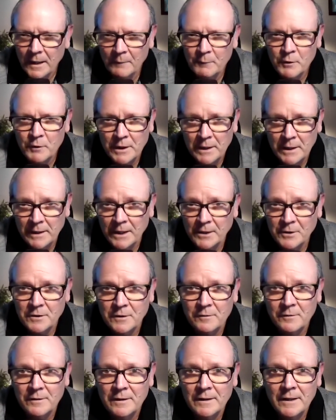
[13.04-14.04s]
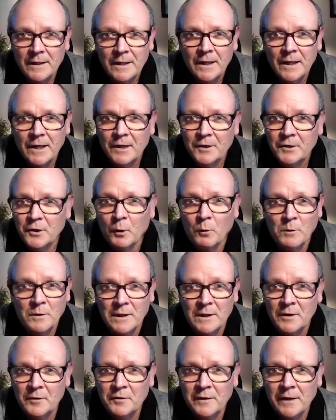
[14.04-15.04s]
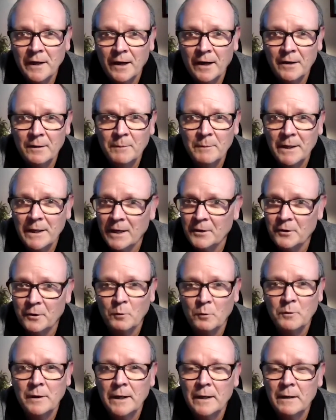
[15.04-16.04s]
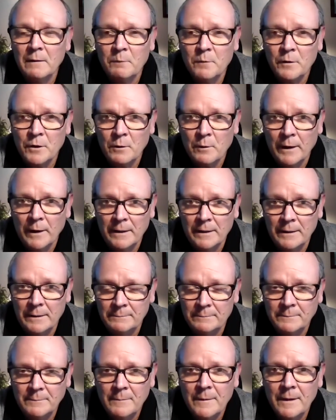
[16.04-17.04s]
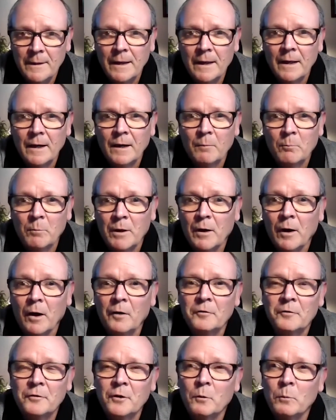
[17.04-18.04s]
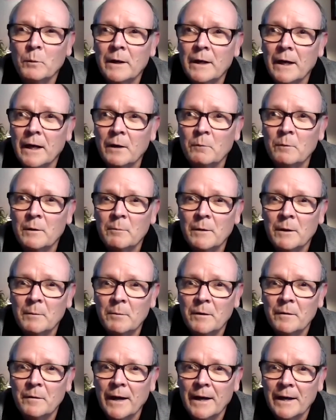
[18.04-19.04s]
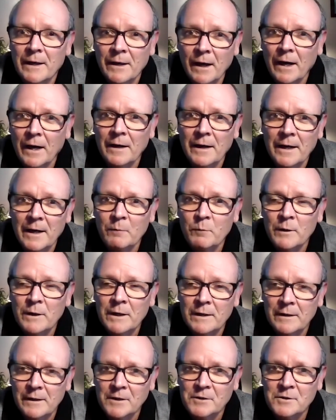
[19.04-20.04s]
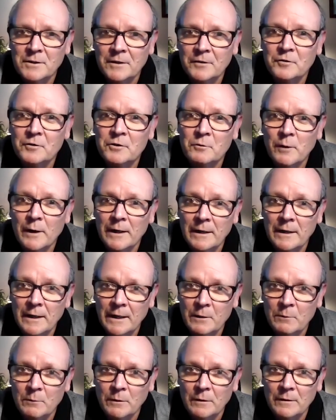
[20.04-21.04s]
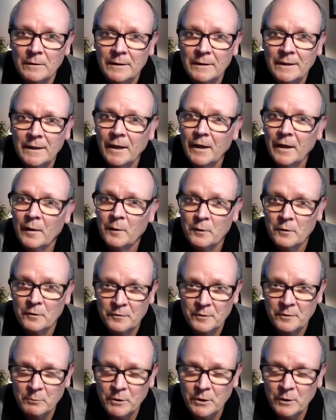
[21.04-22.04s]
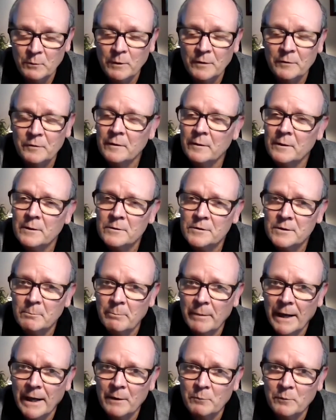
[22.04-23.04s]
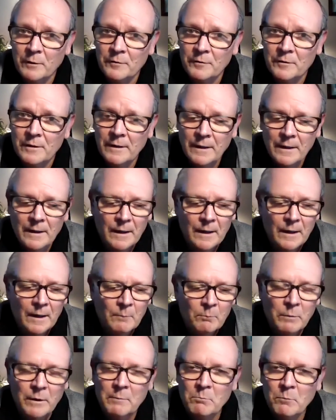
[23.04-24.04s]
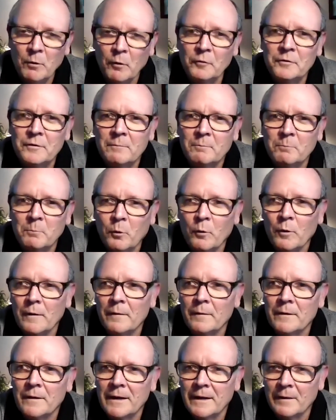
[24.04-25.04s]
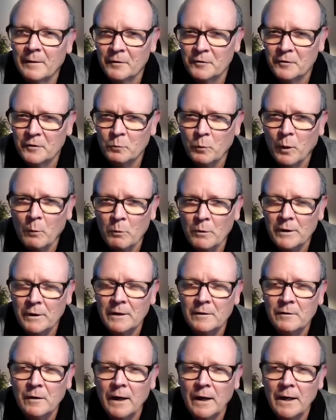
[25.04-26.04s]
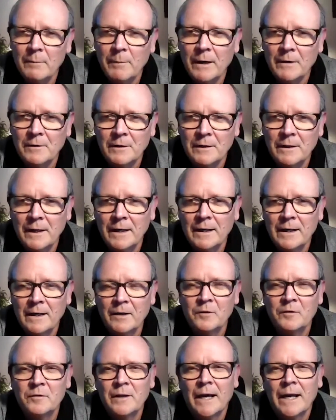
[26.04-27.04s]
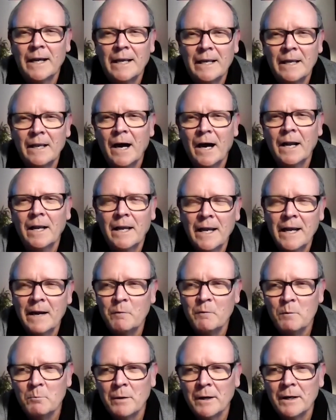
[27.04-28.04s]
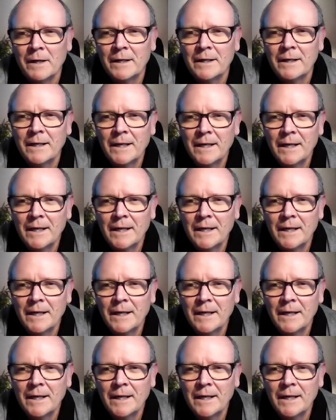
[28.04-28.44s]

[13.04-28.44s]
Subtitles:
connections. Don't discount them and don't take them for granted. But also we got to remember that not every connection is created equal. There are some good ones and there are some bad ones. But most important, and this is what we're going to talk about today, is that not everybody